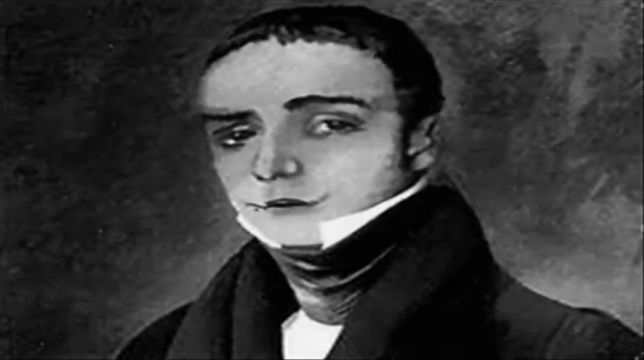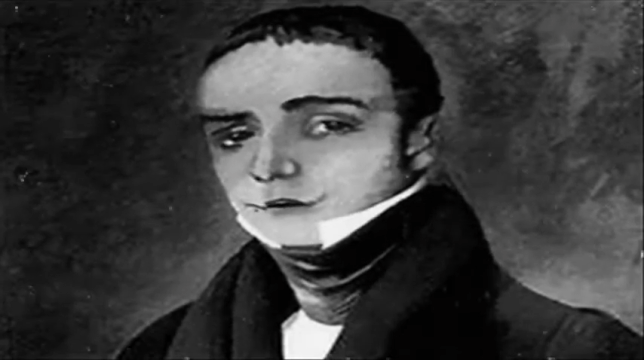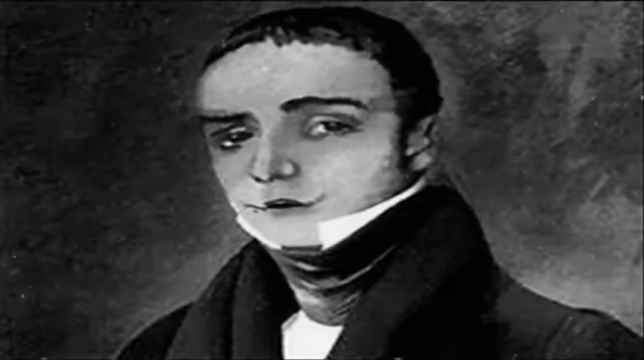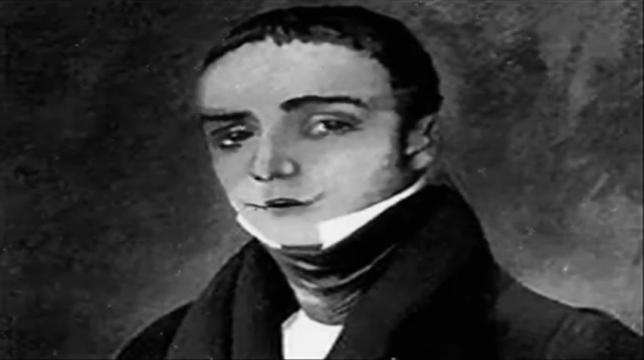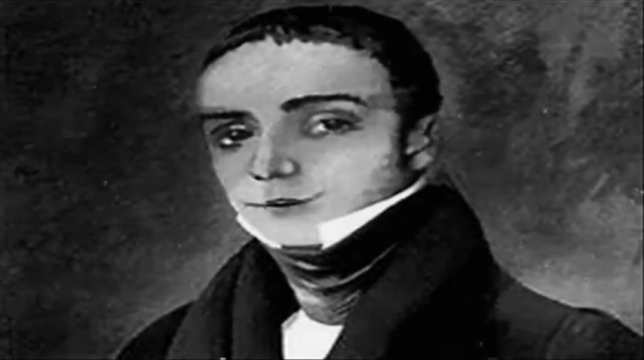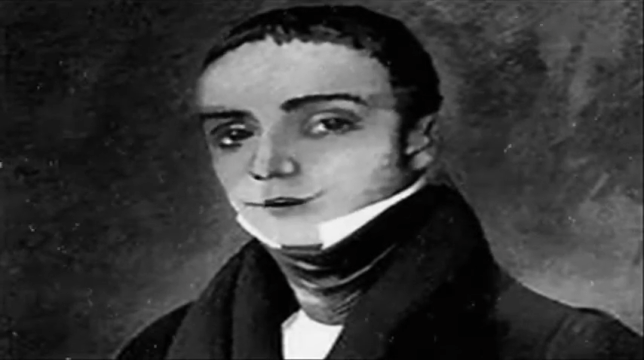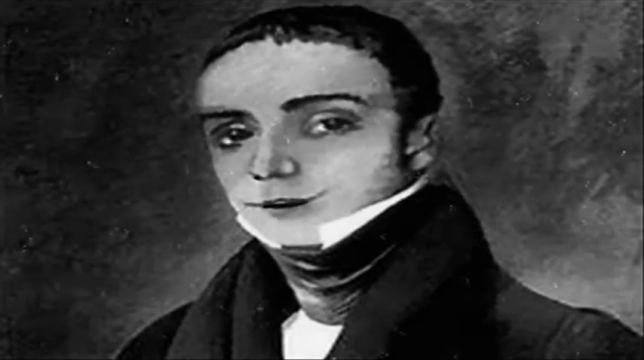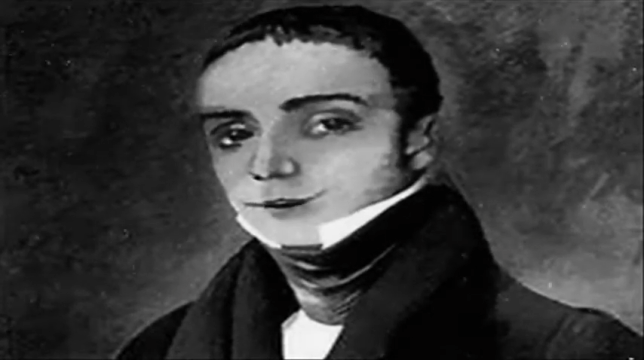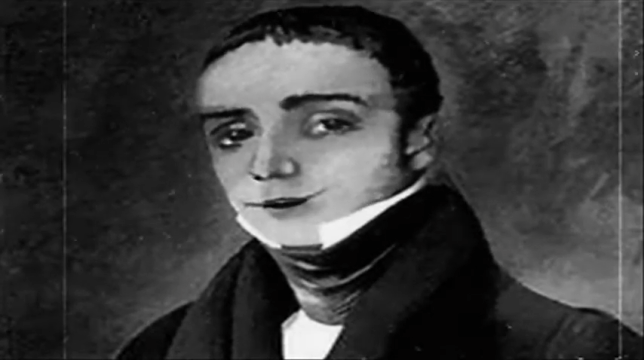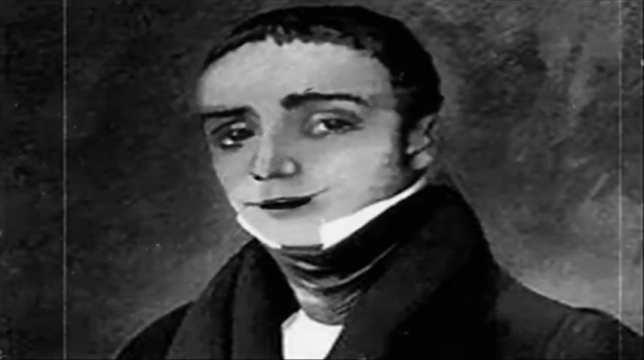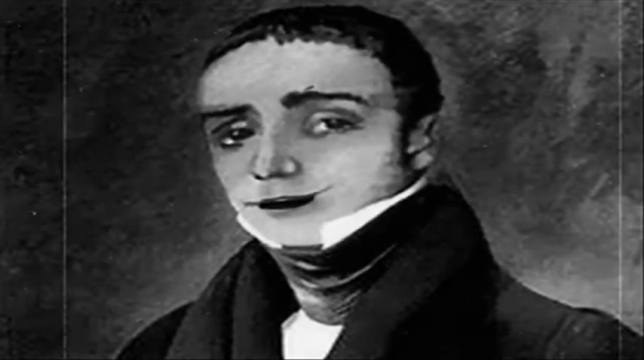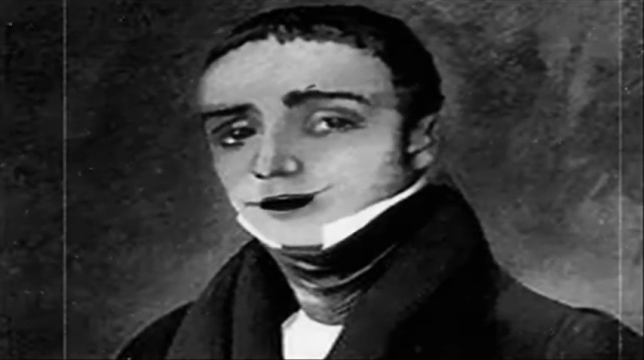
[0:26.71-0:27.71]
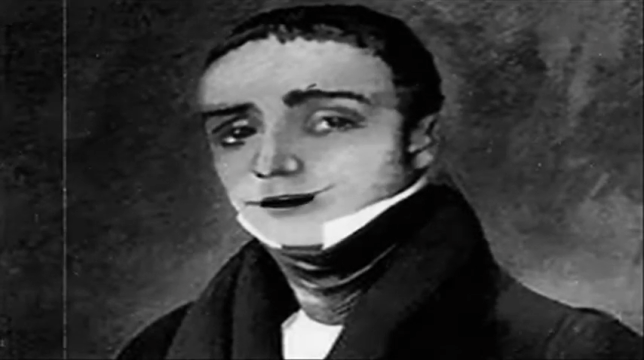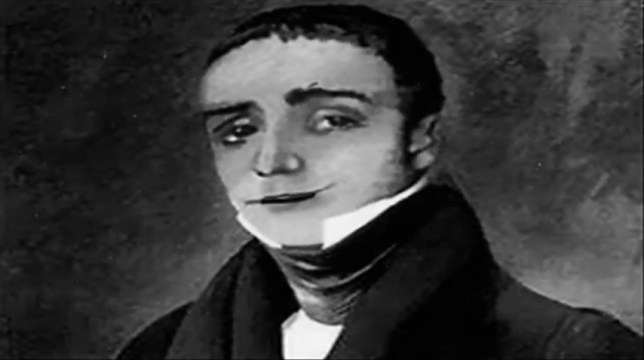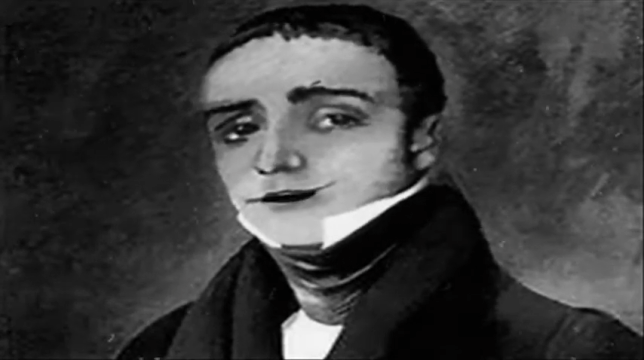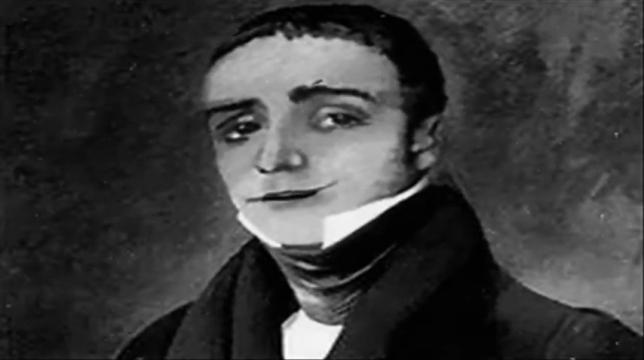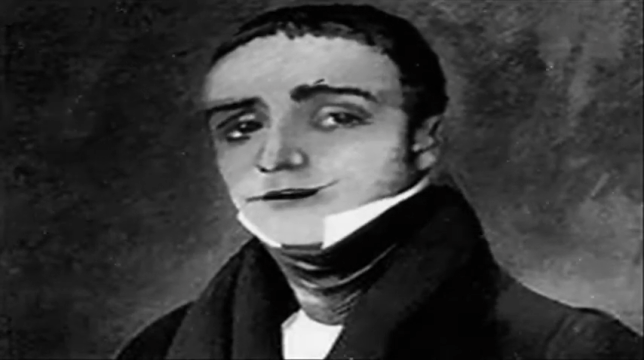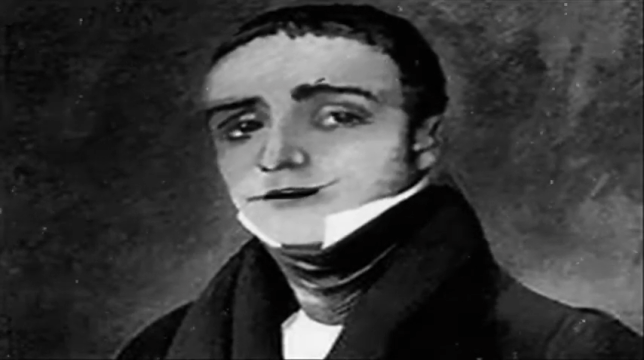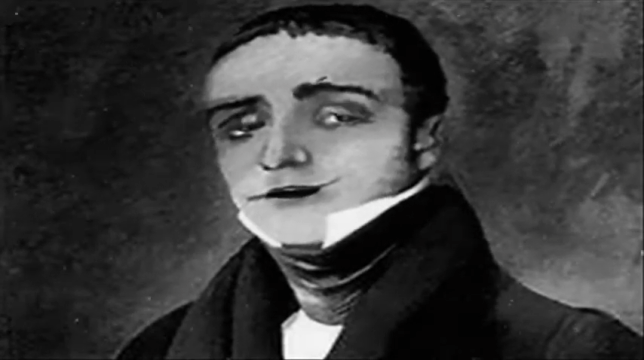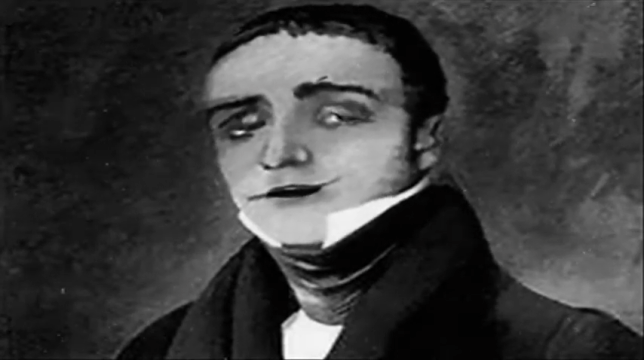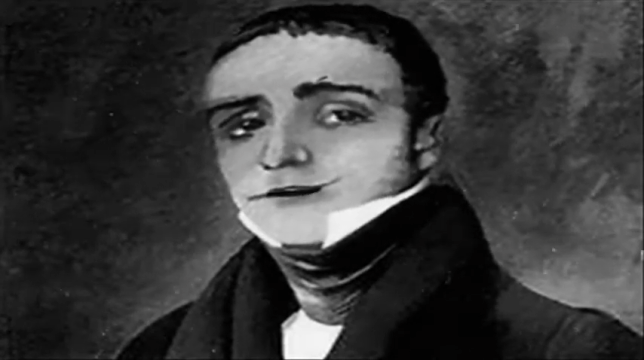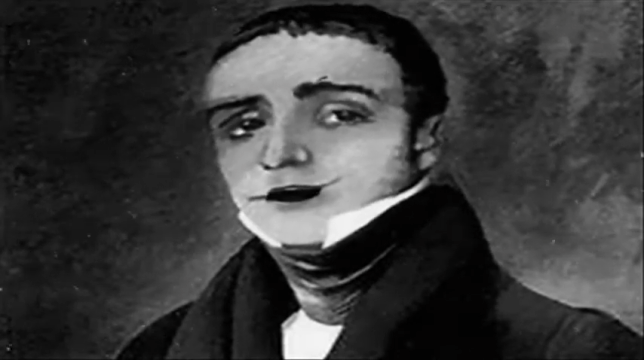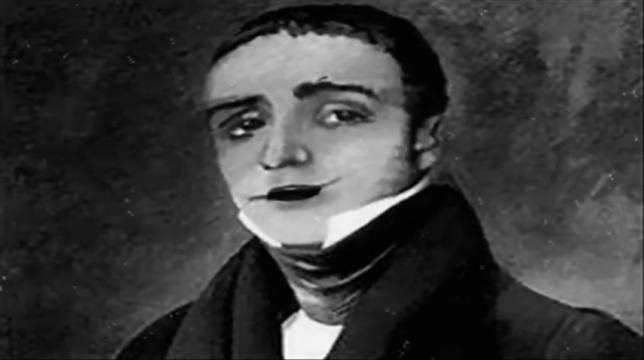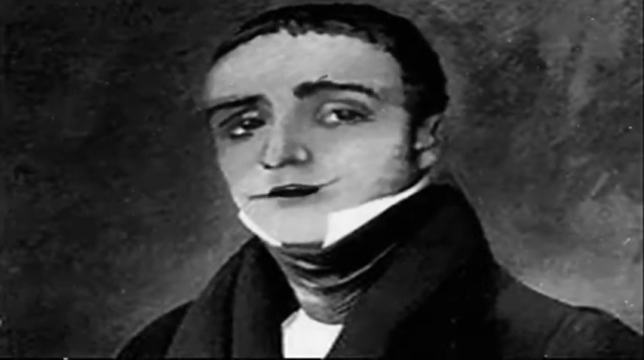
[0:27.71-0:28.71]
for her grandson was the
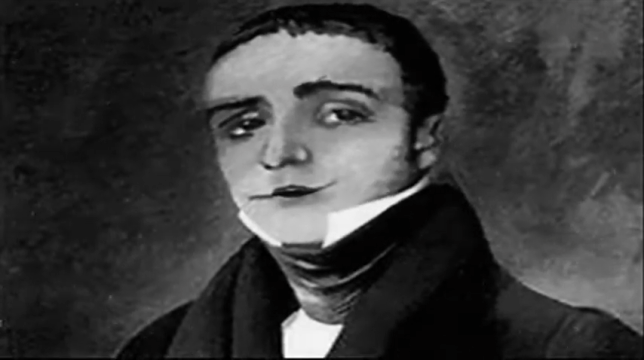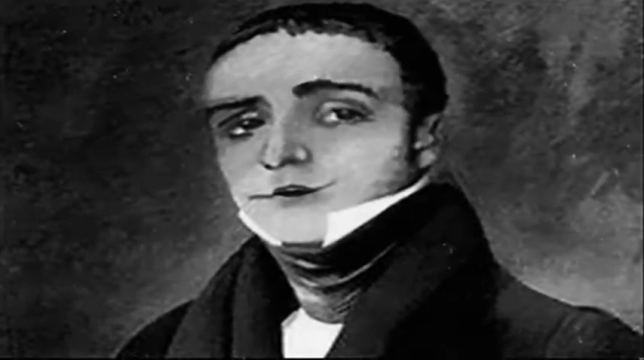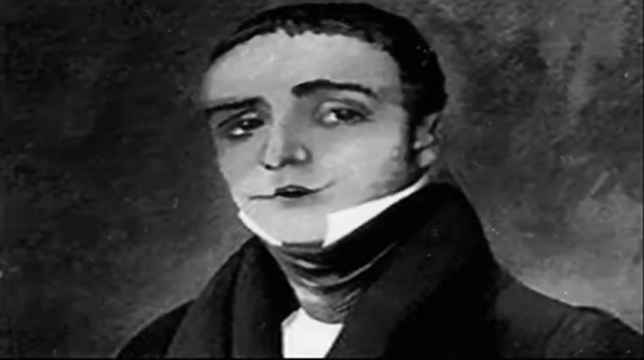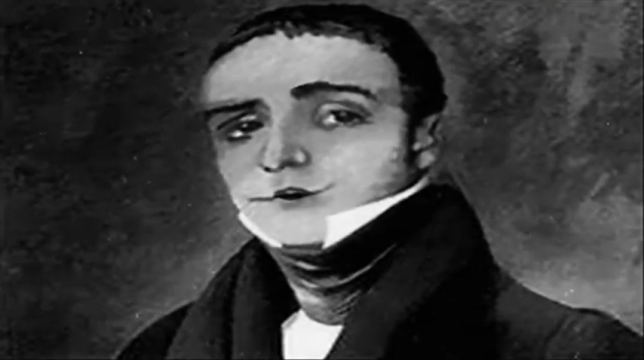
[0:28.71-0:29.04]
devil,